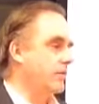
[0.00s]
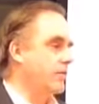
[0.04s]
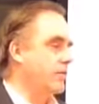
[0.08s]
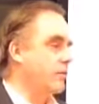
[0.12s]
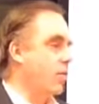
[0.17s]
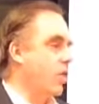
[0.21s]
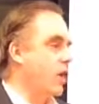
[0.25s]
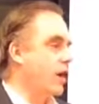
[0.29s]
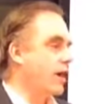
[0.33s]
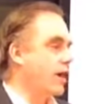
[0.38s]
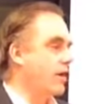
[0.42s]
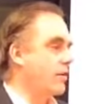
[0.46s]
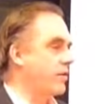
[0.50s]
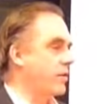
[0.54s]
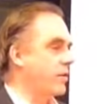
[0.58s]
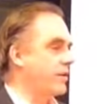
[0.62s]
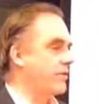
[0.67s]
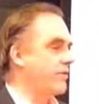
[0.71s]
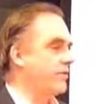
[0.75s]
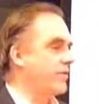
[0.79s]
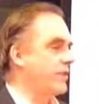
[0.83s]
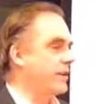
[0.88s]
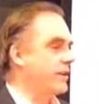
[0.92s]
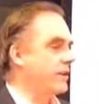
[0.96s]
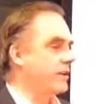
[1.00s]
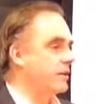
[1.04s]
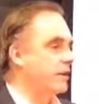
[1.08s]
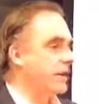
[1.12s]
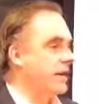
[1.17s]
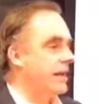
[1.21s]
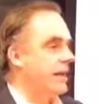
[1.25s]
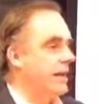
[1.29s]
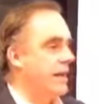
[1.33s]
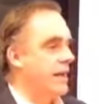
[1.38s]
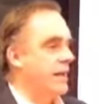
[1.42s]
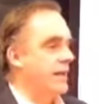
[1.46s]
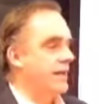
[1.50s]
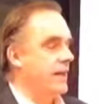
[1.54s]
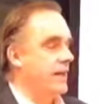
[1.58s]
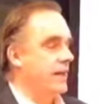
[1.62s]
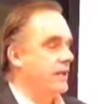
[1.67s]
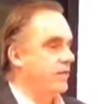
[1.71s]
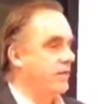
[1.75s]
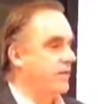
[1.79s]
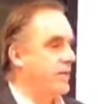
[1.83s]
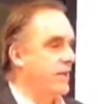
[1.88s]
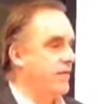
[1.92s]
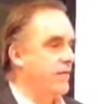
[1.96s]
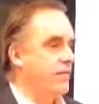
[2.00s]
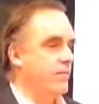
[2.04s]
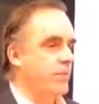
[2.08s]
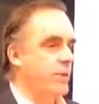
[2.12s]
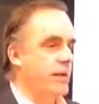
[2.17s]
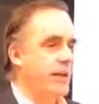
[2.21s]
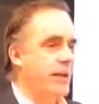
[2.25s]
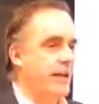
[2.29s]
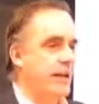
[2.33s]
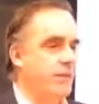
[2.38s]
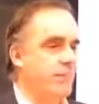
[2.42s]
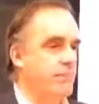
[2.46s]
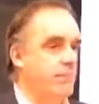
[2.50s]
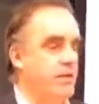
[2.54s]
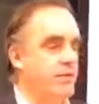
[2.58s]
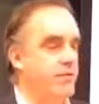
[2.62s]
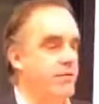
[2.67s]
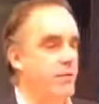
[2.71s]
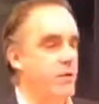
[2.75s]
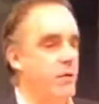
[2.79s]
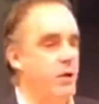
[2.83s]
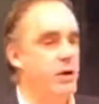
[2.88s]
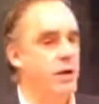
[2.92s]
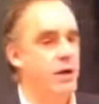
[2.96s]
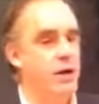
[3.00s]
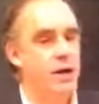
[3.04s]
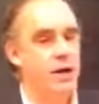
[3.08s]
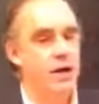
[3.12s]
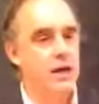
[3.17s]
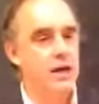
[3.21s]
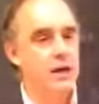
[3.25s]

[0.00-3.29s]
if you walk out in a field that you've never been in before,